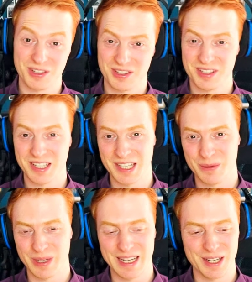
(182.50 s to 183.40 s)
just see
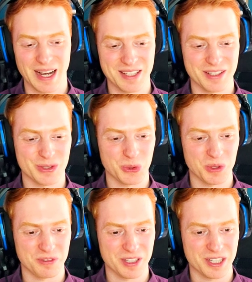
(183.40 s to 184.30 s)
what Edo has in
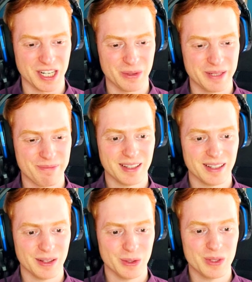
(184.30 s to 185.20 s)
store for us, shall we?
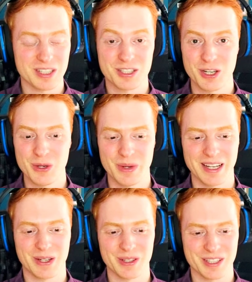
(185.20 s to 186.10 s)
Oh, it's a 2.
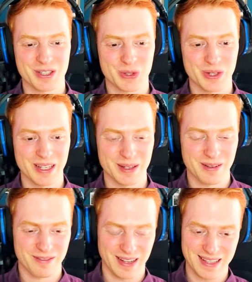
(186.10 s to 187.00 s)
It got destroyed.
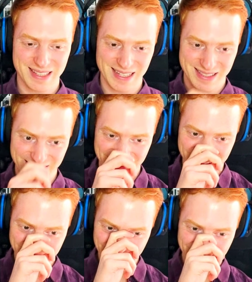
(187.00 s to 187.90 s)
Fantastic.
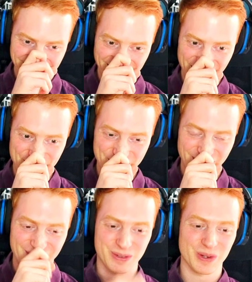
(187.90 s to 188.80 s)

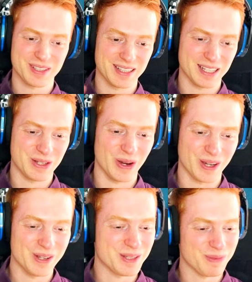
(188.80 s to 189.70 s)
Of course, it did not
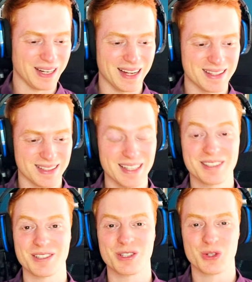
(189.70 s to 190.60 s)
go to plan, so let's
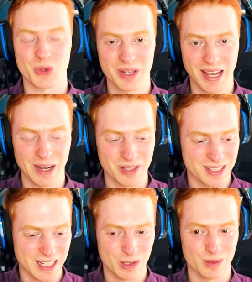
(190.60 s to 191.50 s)
destroy it
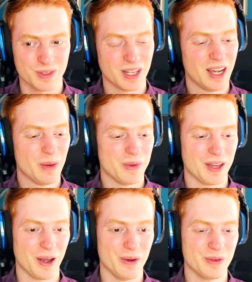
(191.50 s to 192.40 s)
ourselves with
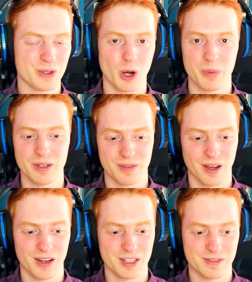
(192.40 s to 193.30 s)
our own copy of
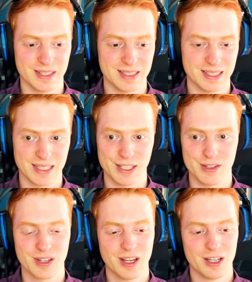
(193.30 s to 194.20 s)
Archfiend
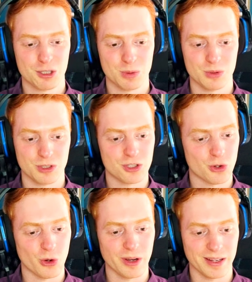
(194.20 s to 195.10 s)
Glitch. So we'll
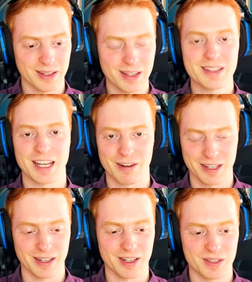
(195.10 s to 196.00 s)
destroy
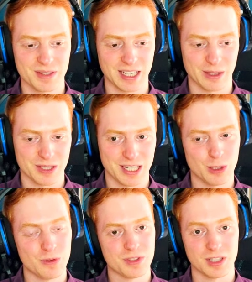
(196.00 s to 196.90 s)
Terrorking Archfiend
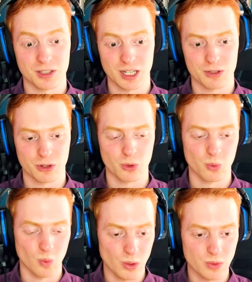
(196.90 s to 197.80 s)
ourselves. The dice roll
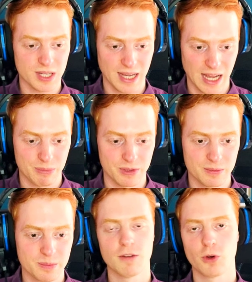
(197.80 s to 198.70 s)
won't
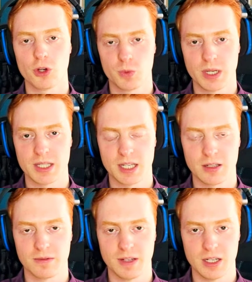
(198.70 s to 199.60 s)
happen. Of course, we can
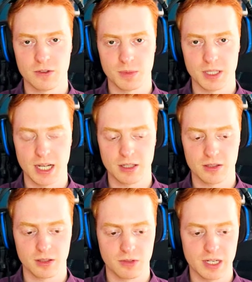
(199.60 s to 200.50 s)
send a fiend from the deck
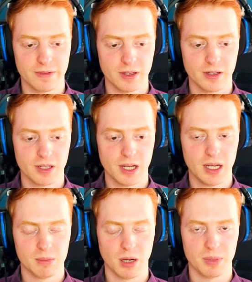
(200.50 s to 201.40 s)
to the graveyard,
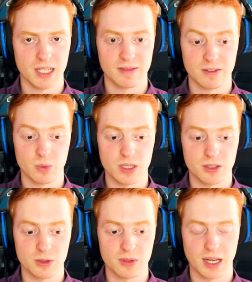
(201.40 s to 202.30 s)
but I believe if we
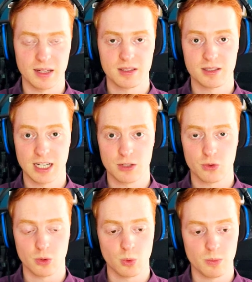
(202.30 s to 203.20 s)
do that,
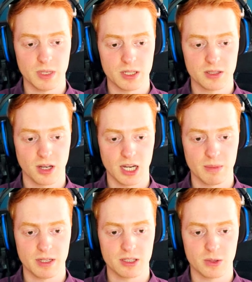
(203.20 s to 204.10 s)
Desrook will miss
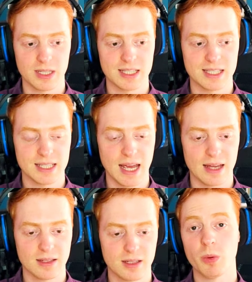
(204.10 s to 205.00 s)
timing. So
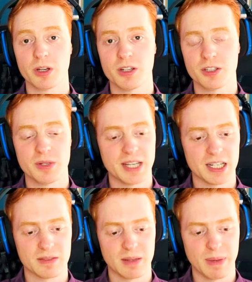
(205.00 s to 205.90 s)
instead, what we're going to do is
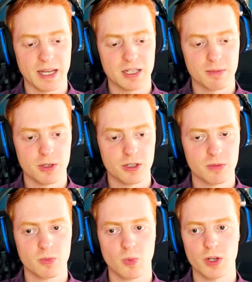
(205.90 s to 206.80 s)
activate
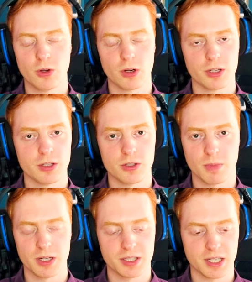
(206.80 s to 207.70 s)
Pandemonium. We're not going to use
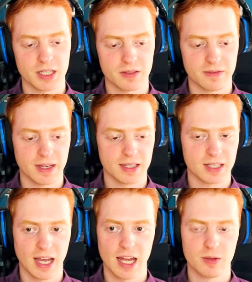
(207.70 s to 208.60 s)
Master King's effect,
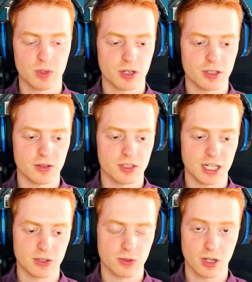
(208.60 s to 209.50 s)
and we're going to use
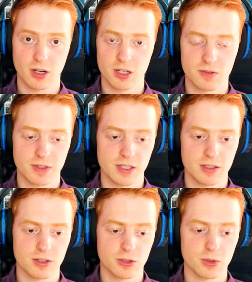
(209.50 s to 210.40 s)
Desrook
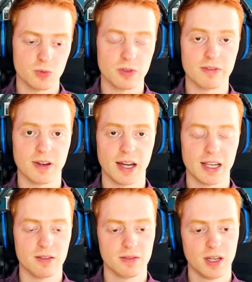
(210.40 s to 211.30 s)
Archfiend to
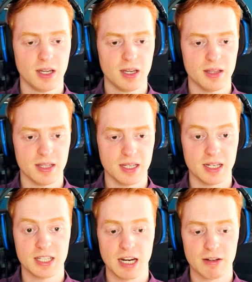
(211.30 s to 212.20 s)
revive the
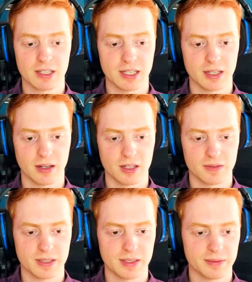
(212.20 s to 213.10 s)
Terrorking
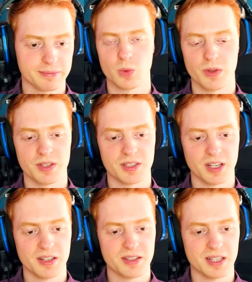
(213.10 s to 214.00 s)
Archfiend. So what this
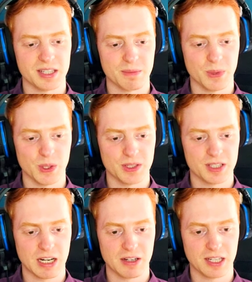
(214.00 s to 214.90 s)
does is it puts
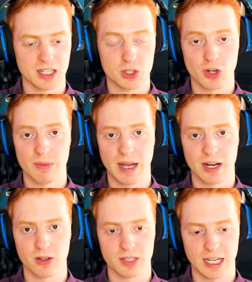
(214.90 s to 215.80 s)
Terrorking straight
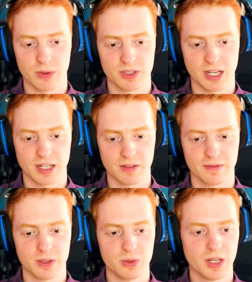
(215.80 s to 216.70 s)
back onto our side of the
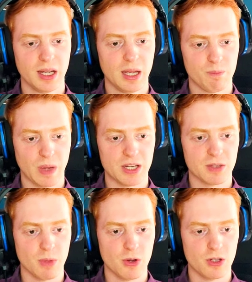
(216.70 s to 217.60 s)
field.
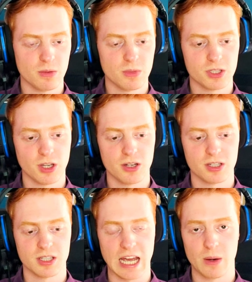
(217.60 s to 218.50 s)
Pandemonium
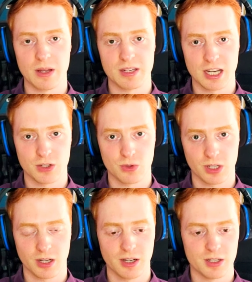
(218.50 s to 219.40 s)
searches our
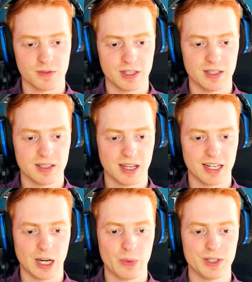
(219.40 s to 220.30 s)
Desrook Archfiend, and
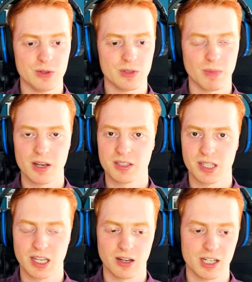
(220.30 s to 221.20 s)
now we use
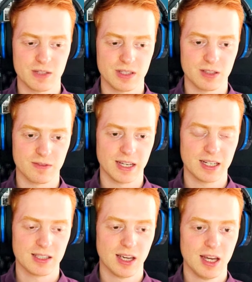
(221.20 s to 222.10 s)
Masterking Archfiend's effect